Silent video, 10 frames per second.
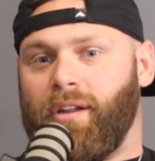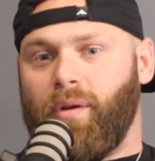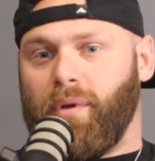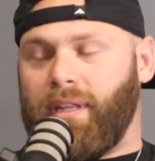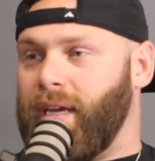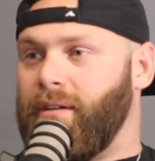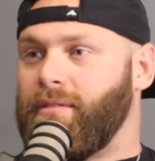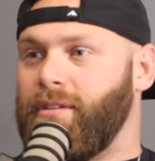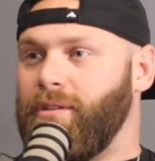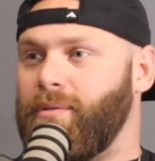know what the hell
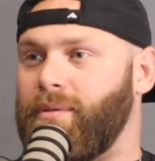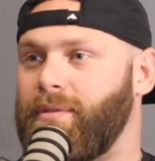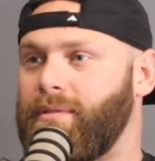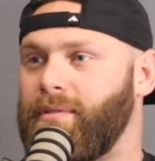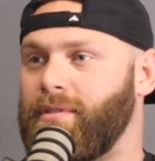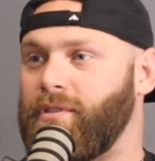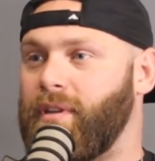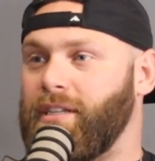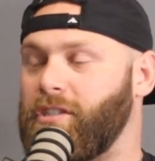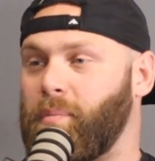to do. So
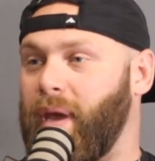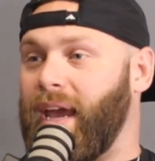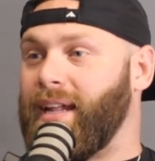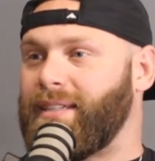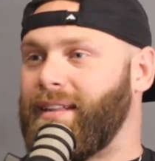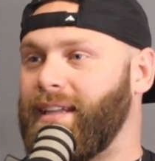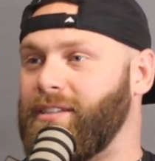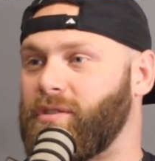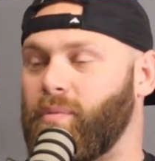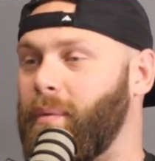they just panicked and they
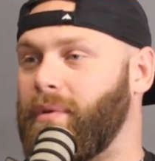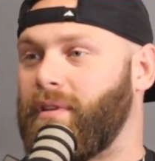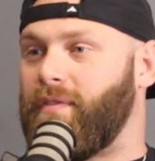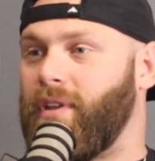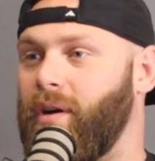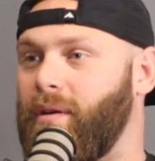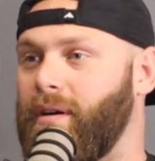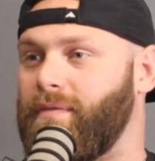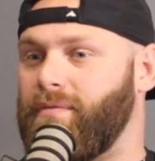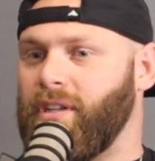just went with the flow
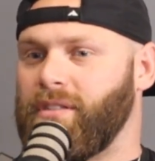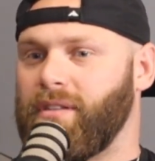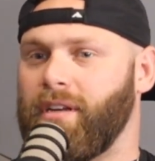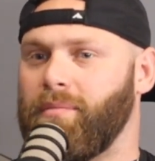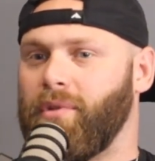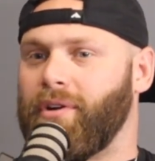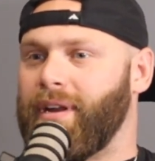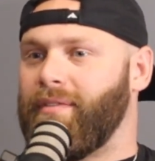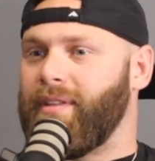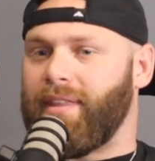of let's let them learn
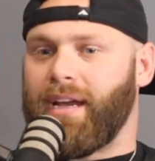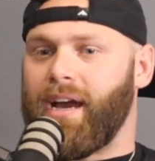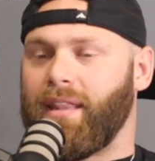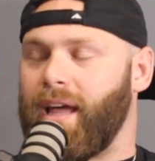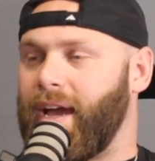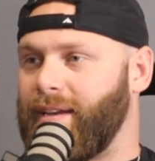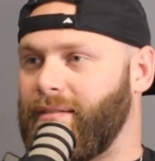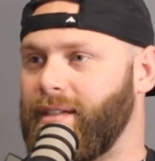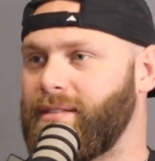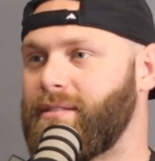everything online.
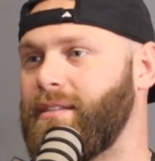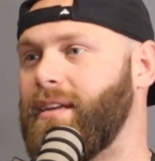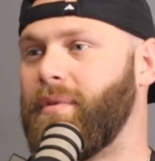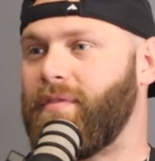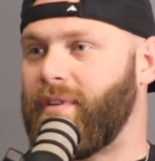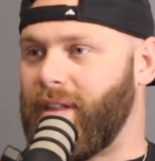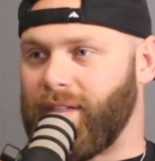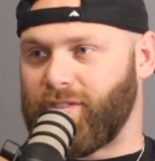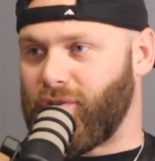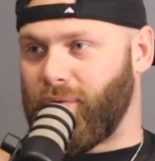Let's sit them in front of
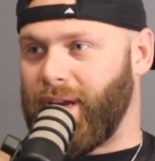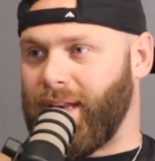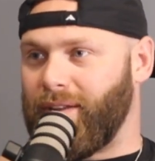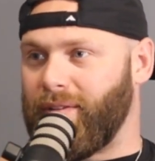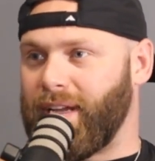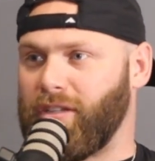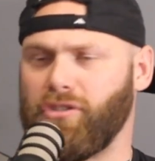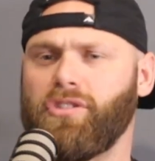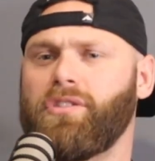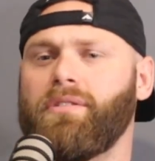this screen. They're like,
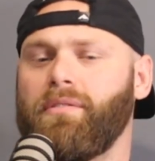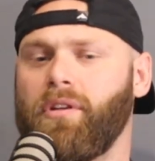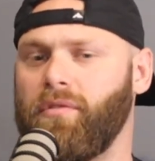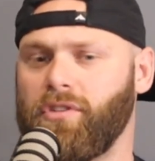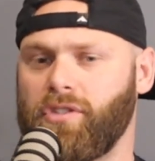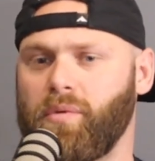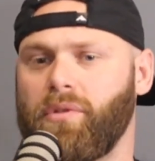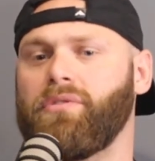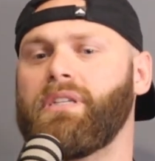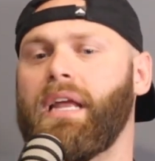this is what
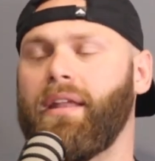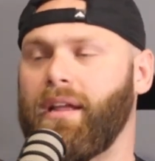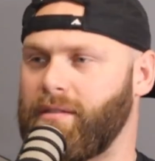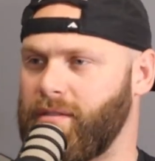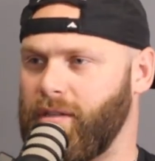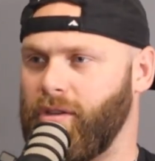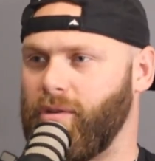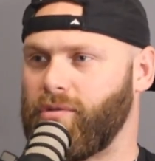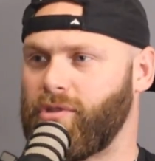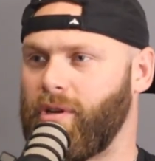they're telling us to
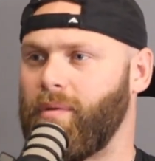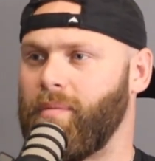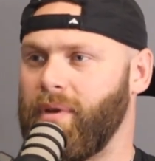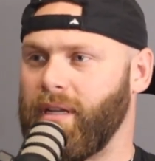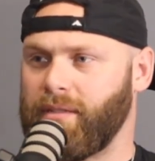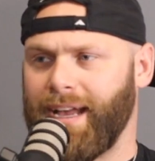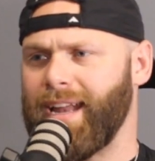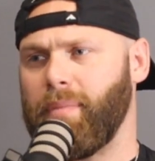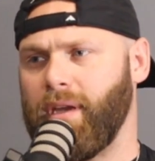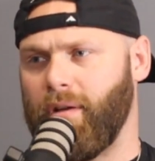do. So it's got
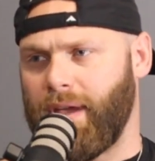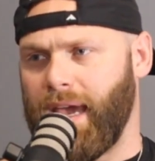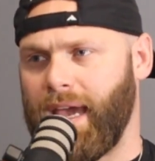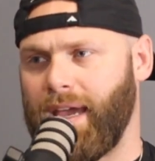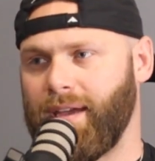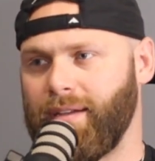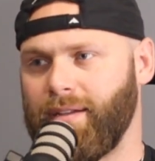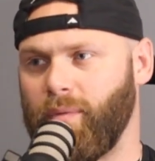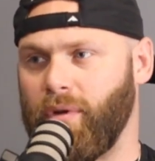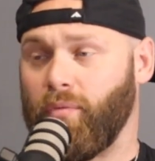to be okay.
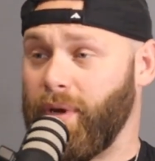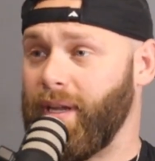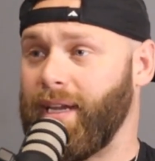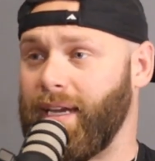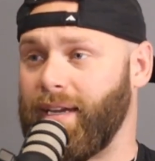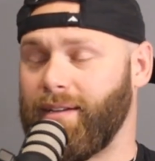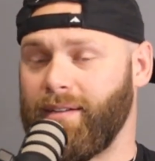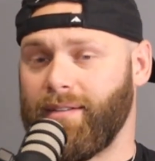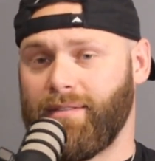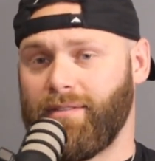When really
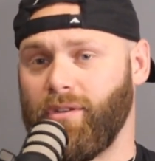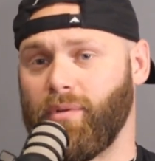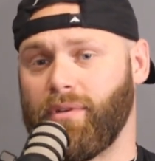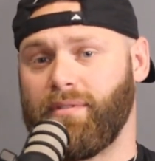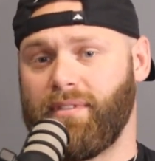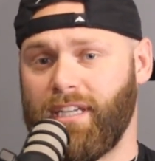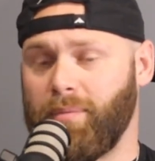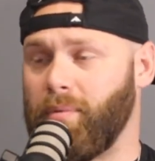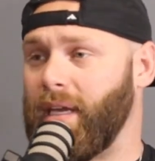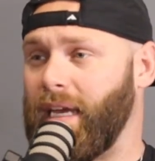you were
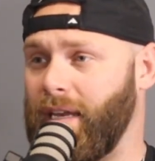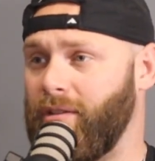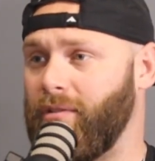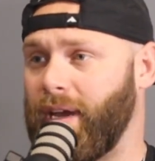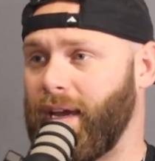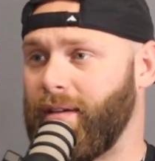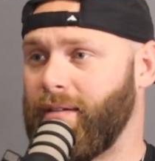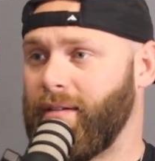deeply hindering